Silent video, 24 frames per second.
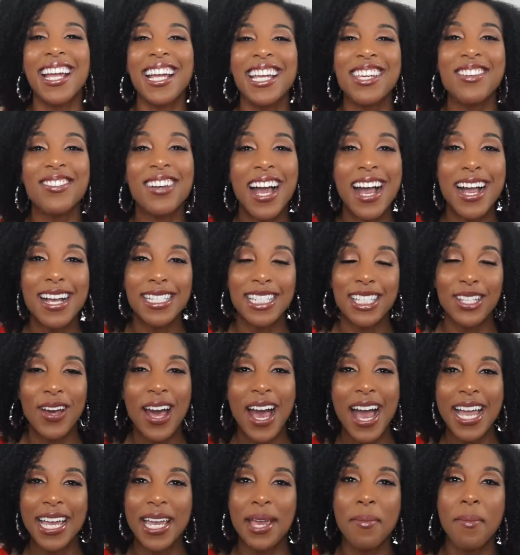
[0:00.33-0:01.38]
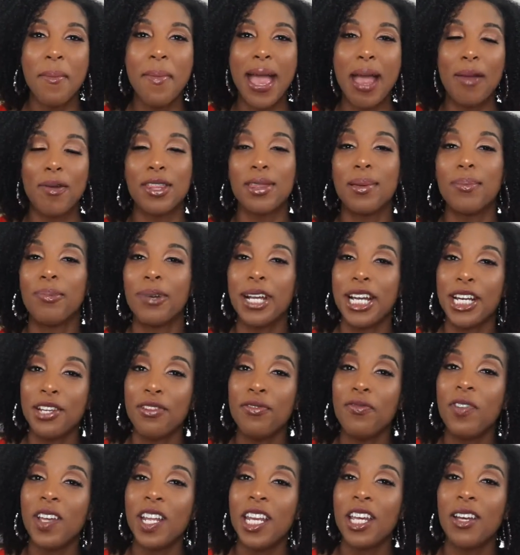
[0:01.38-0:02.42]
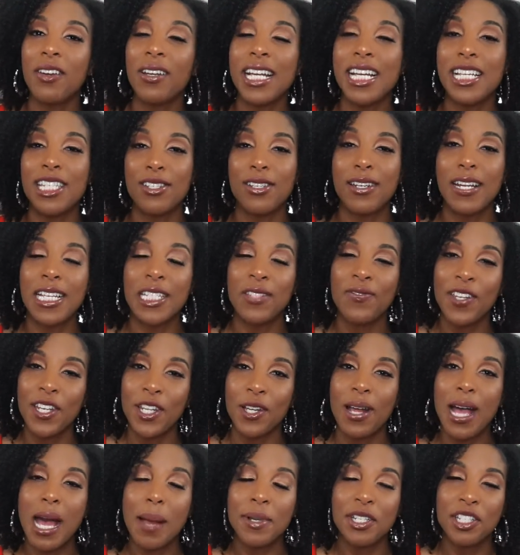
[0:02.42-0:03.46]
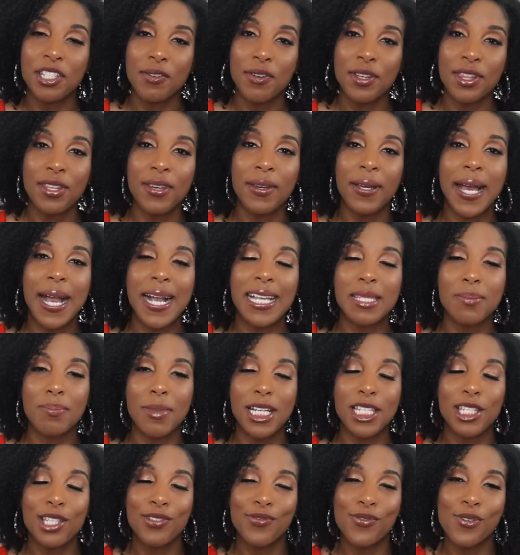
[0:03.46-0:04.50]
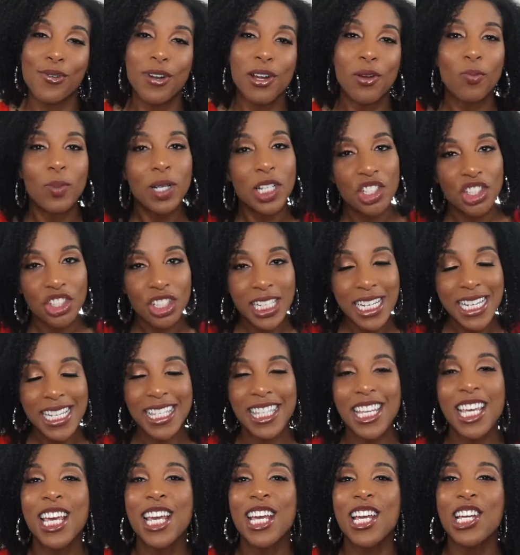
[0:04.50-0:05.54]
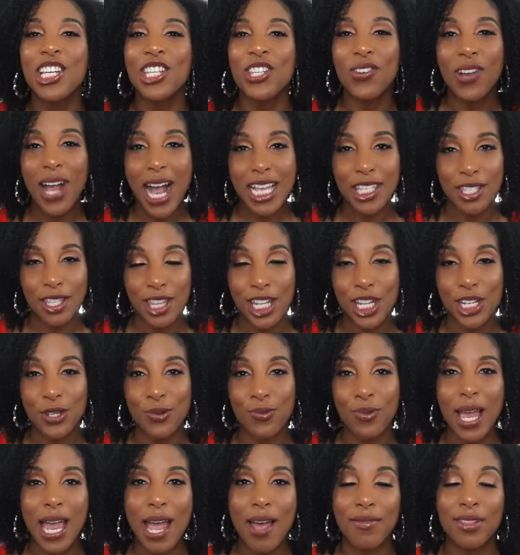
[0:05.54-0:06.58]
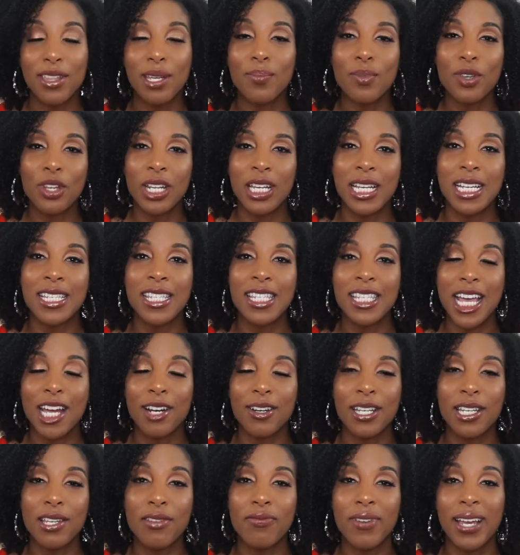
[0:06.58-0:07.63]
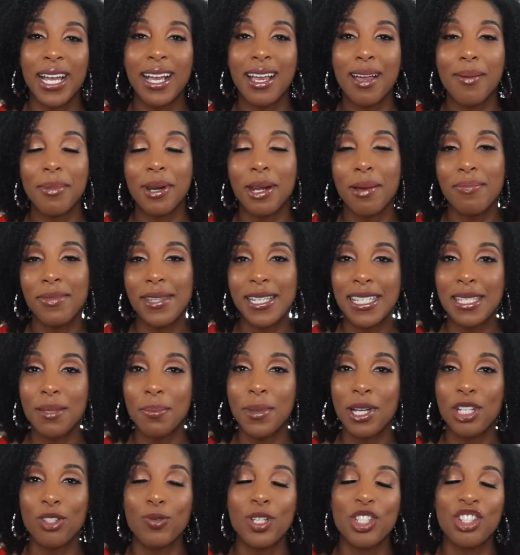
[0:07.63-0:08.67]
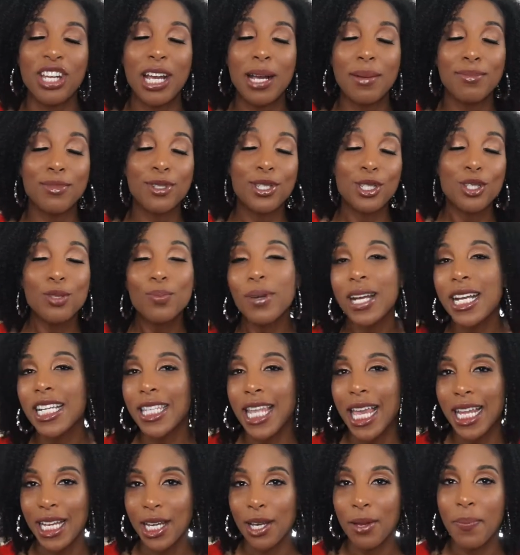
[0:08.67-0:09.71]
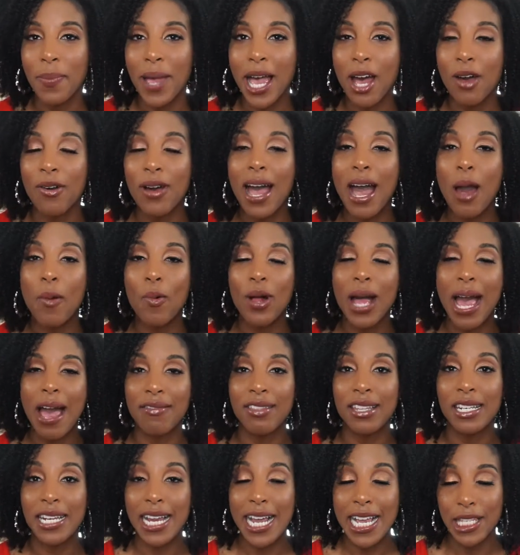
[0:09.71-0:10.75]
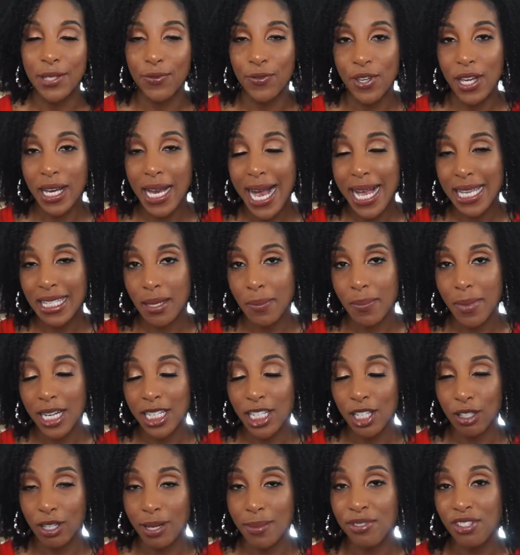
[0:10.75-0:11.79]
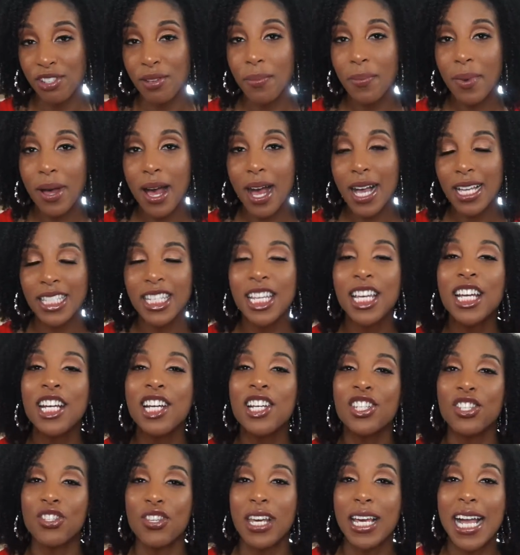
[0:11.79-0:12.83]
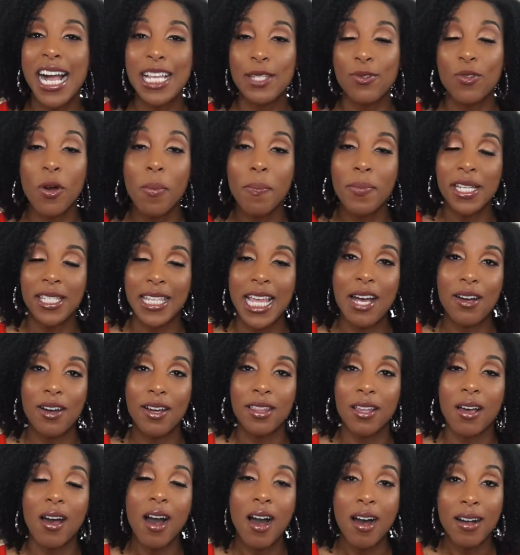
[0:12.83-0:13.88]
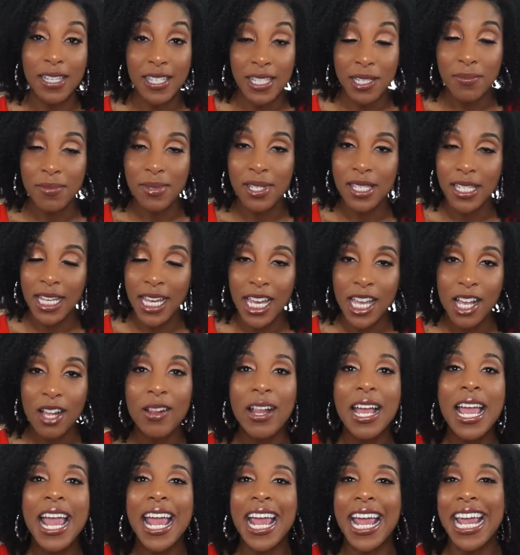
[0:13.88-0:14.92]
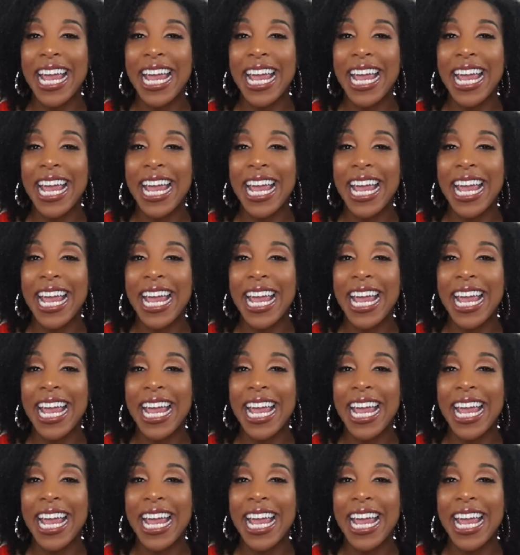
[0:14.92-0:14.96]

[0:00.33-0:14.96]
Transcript: Hey you guys, so I am back with a brand new video. In today's video, I'll be showing with you guys my Sephora wish list. You guys know they do have the Beauty Insider event coming up this month, which I'm super excited about. I will have the dates for you guys in my description box, so you guys won't miss out on the awesome sale.